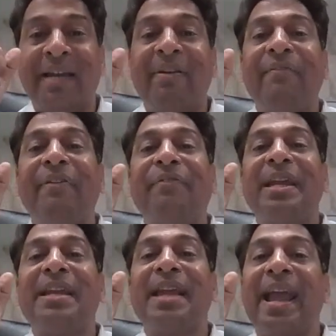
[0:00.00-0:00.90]
table
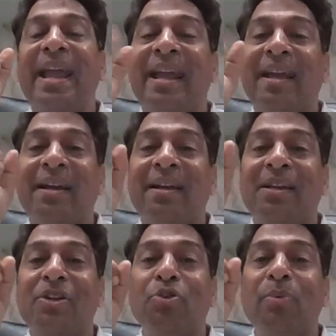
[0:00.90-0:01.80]
15A,
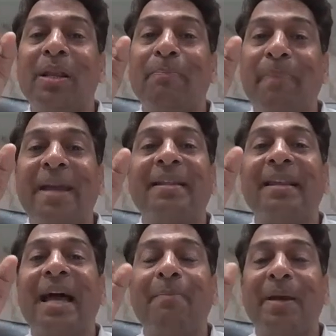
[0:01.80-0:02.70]
you will pay the
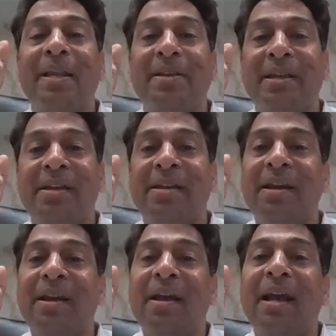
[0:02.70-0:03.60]

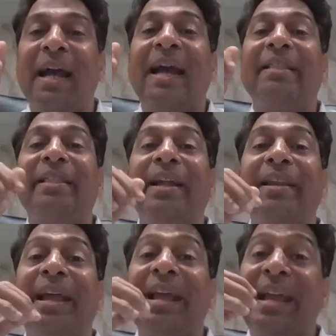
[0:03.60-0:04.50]
liability and
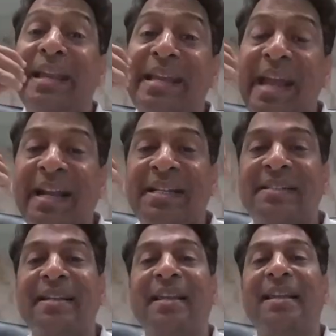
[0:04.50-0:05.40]
then any
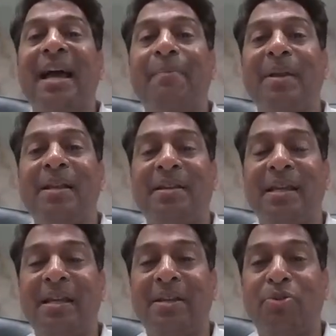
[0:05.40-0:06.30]
additional
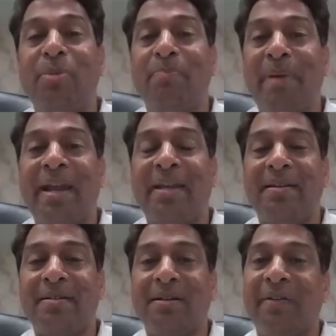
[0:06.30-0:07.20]
liability to be paid
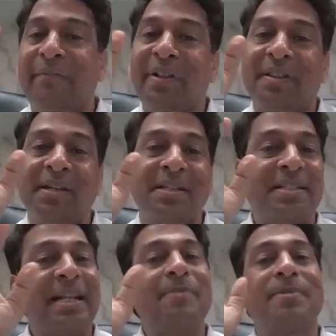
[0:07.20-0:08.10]
with
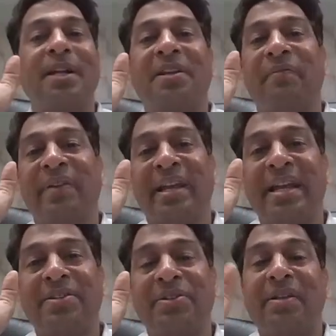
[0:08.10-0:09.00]

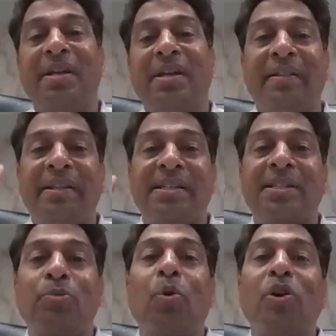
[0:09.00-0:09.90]
self-certification. This
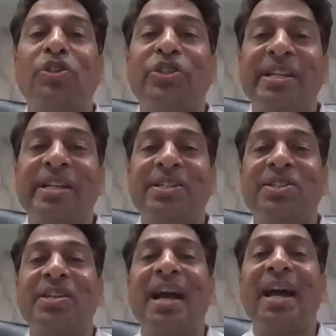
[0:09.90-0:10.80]
is what
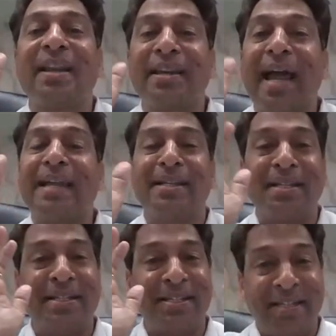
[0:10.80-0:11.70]
GSTR
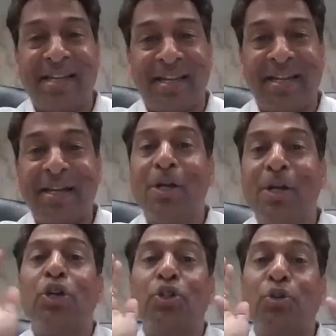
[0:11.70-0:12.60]
9C.
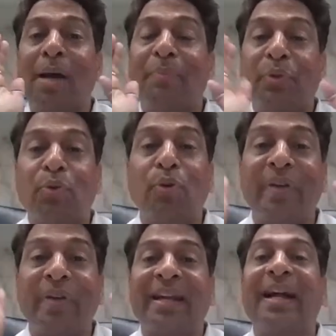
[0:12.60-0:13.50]
So I'm through
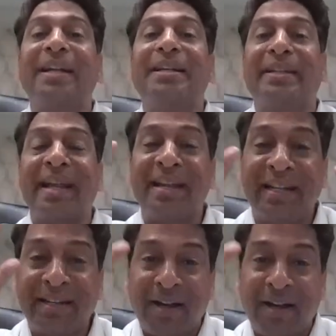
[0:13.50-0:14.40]
with the
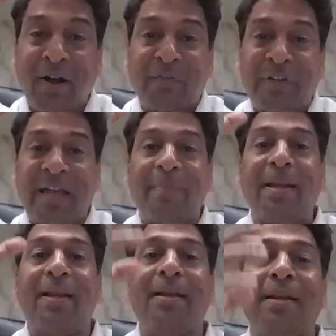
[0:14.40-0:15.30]
content of
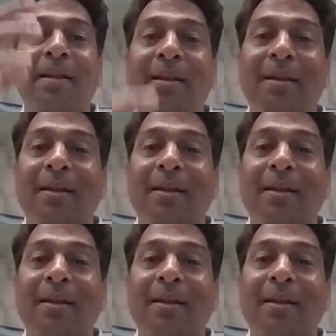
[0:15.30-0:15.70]
table